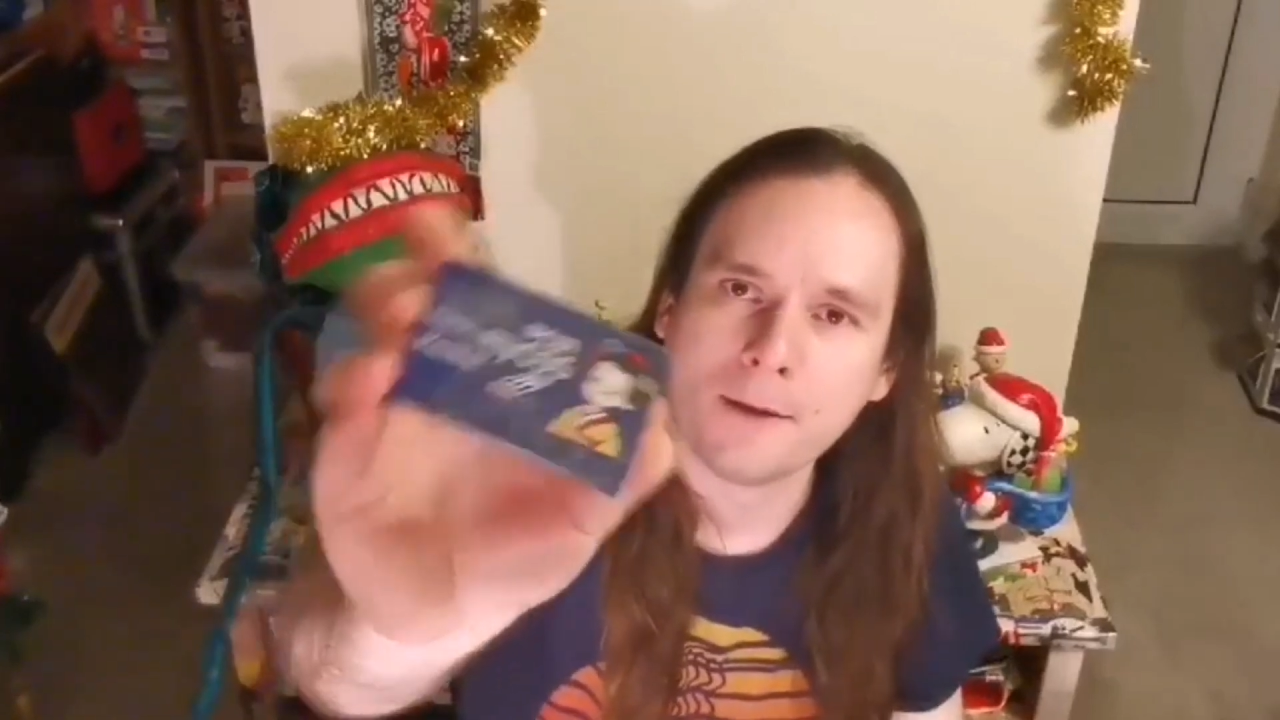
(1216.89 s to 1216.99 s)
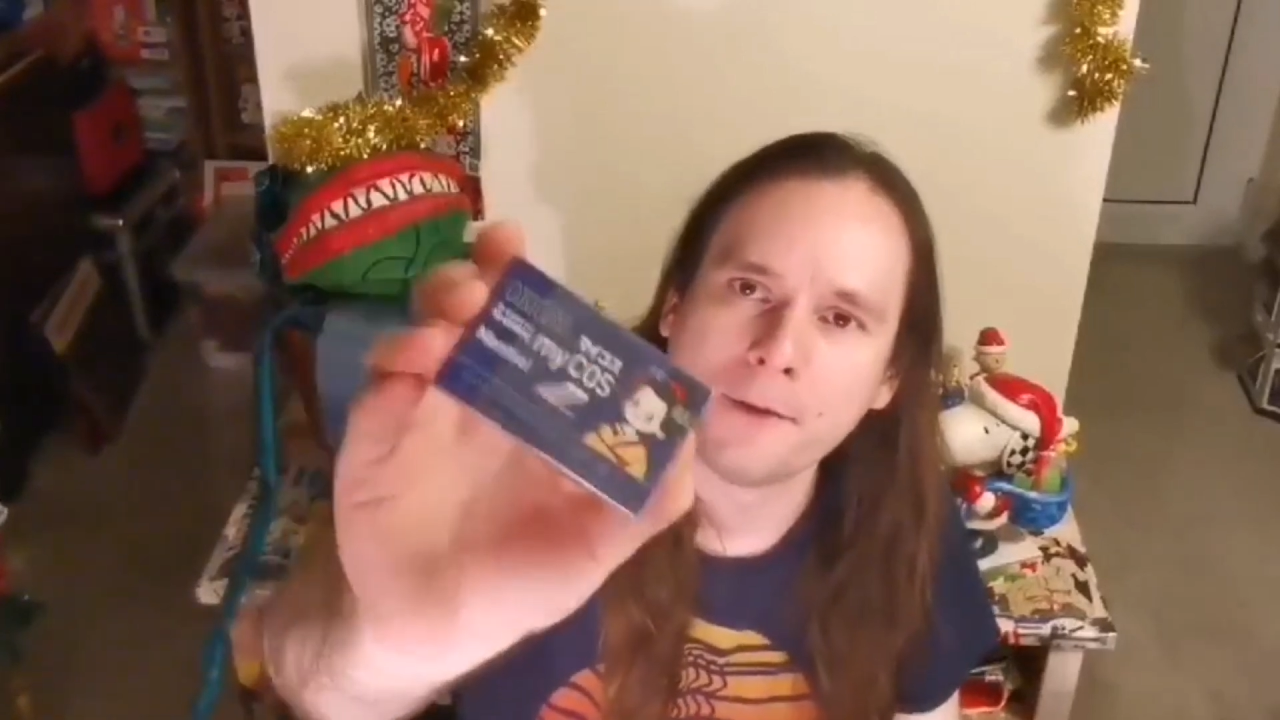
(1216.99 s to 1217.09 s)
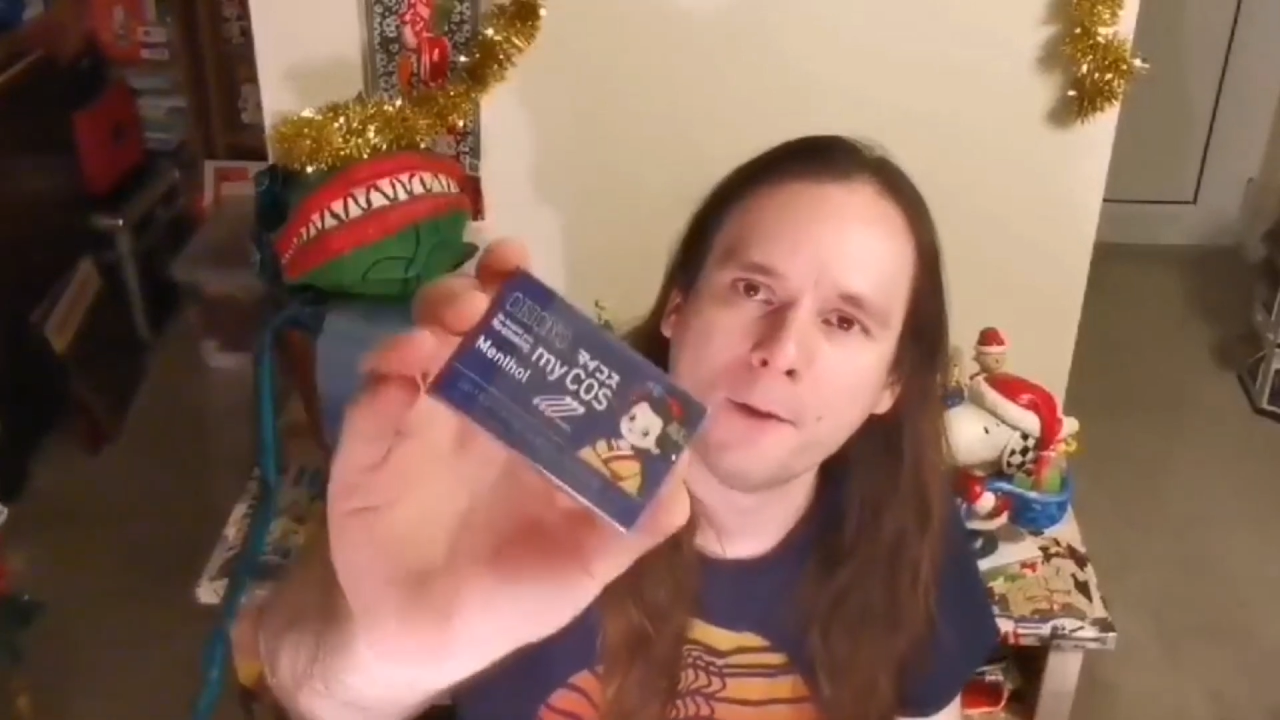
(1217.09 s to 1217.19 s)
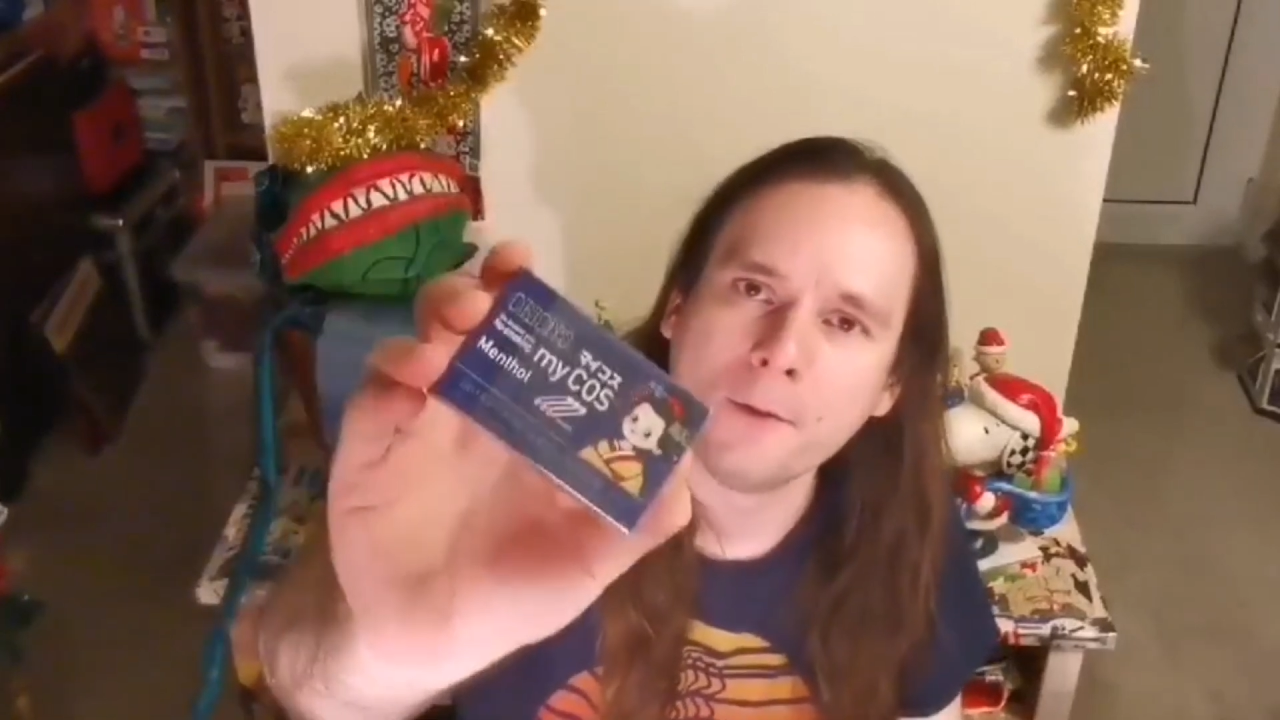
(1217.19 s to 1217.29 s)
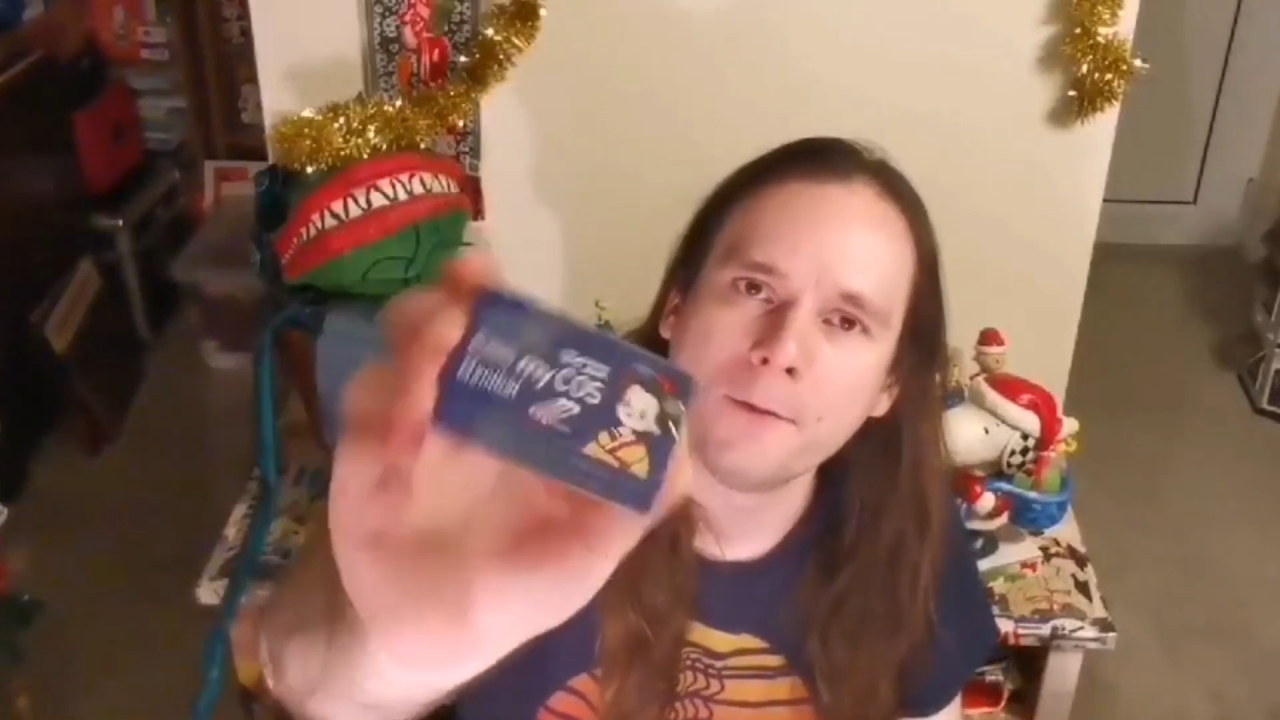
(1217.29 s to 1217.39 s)

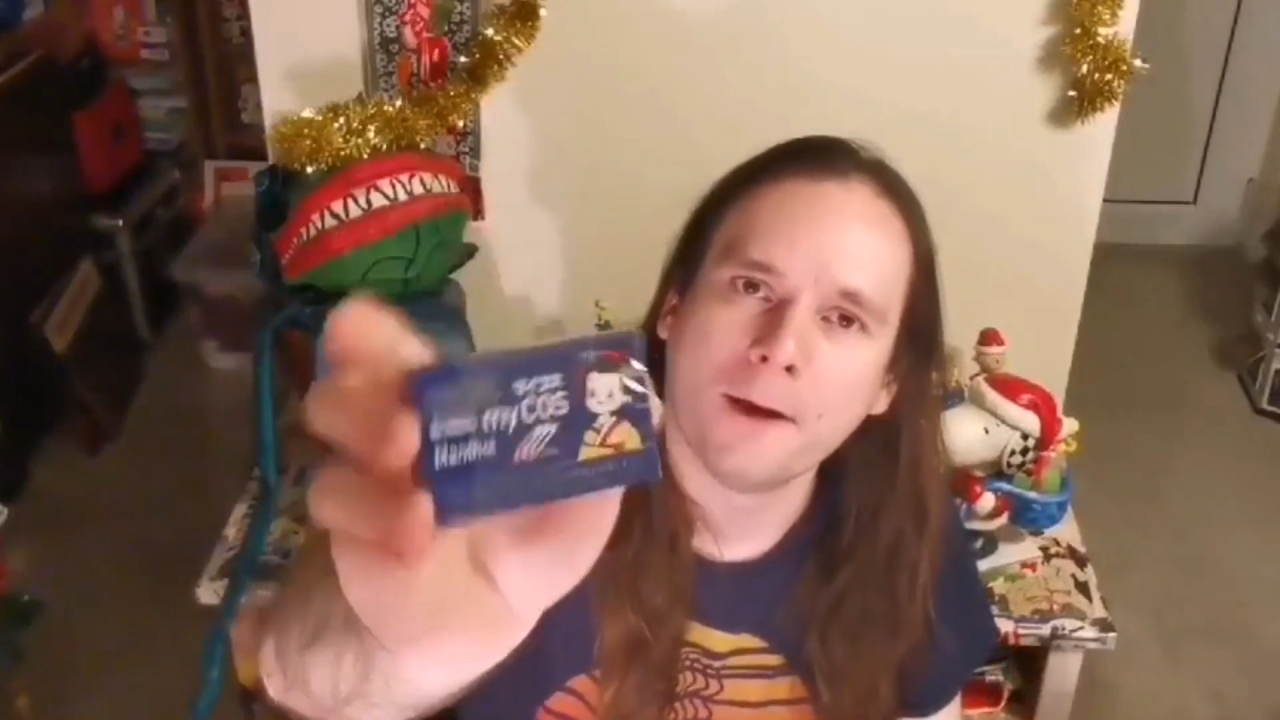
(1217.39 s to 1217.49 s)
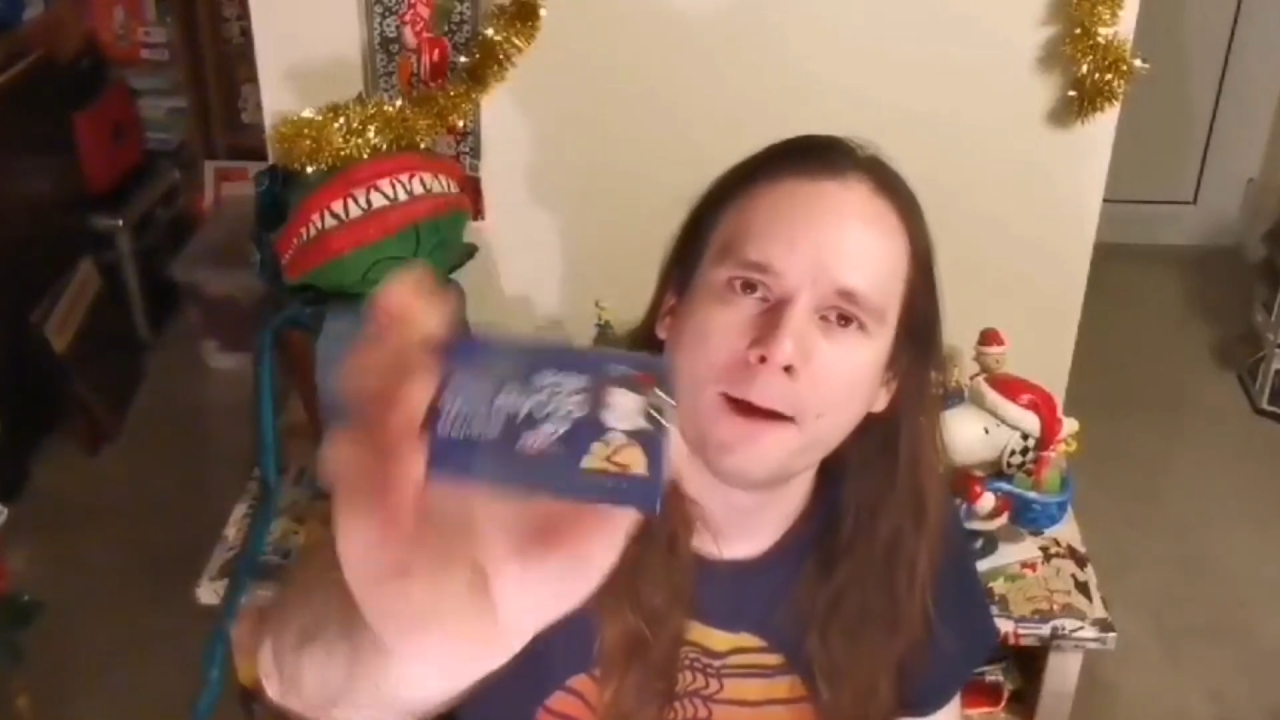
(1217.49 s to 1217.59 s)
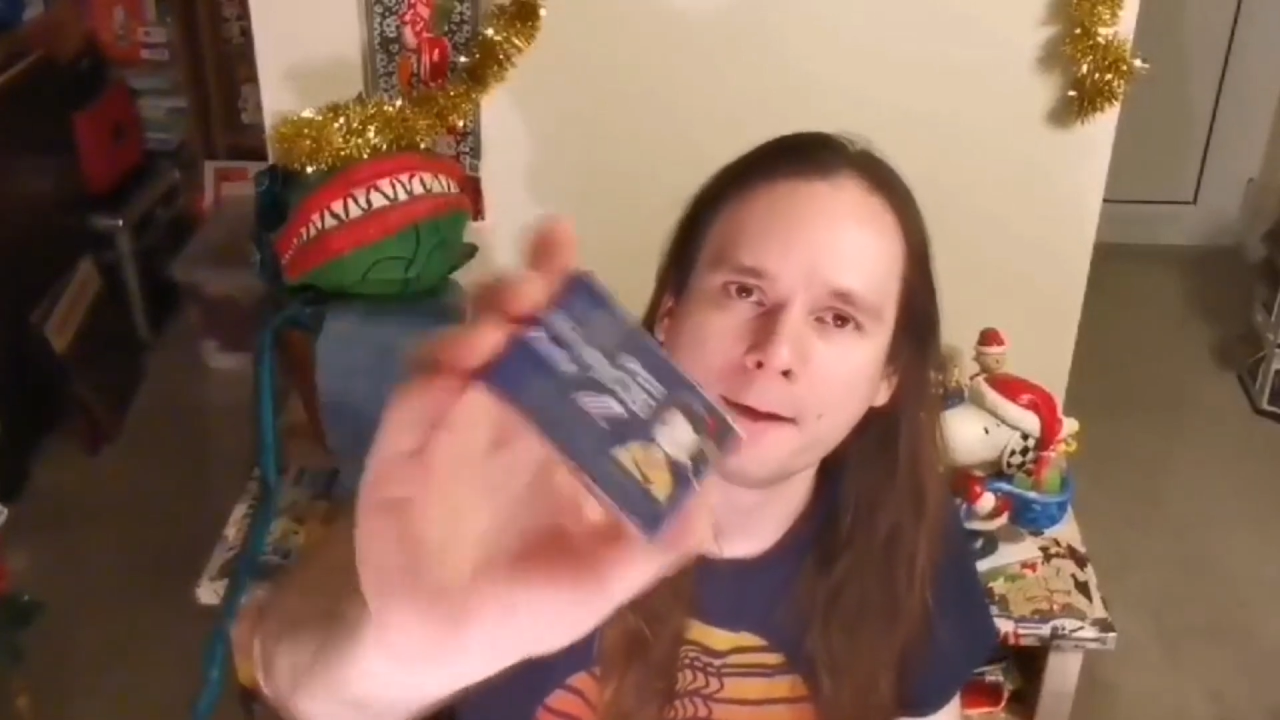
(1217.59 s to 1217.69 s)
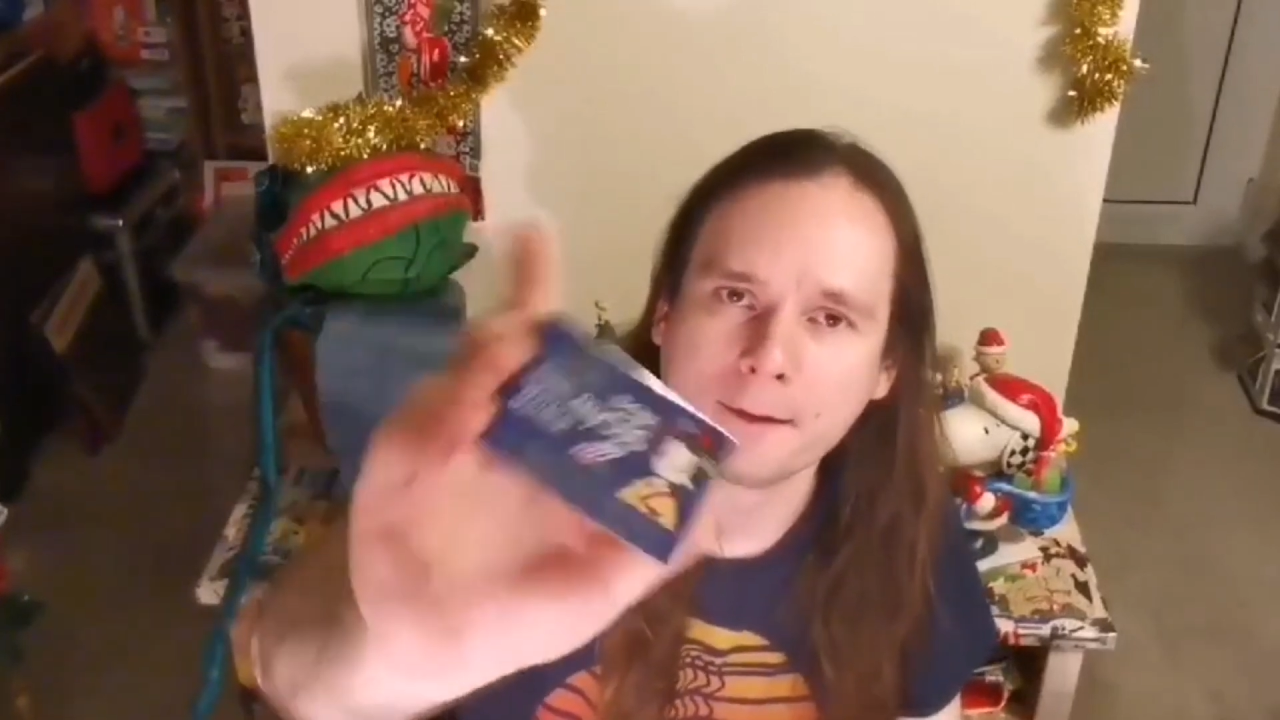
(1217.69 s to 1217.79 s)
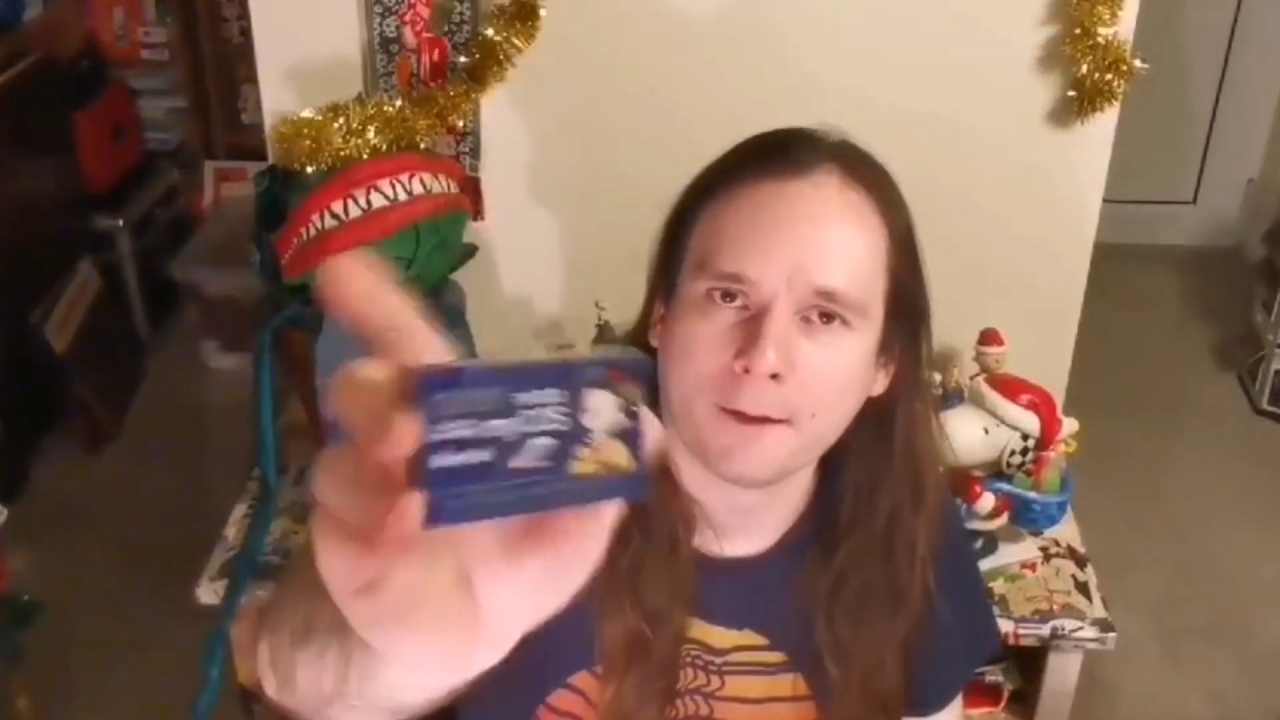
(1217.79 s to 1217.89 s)

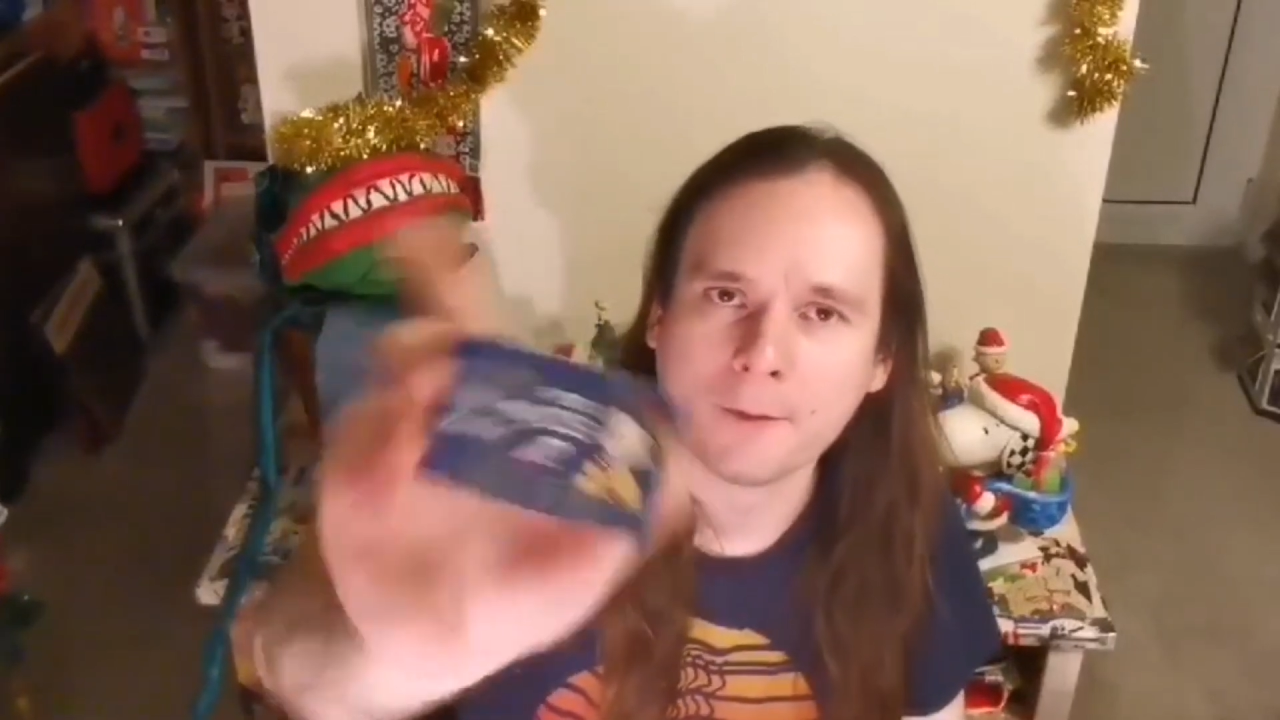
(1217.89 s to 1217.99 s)
menthol.